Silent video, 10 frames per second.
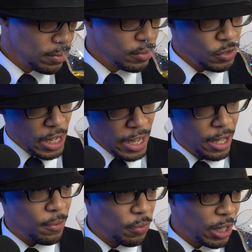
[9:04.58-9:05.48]

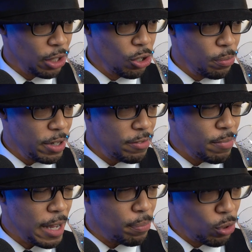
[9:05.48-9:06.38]
yeah, a little bit of
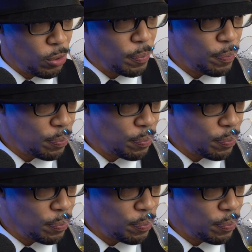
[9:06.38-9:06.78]
maple,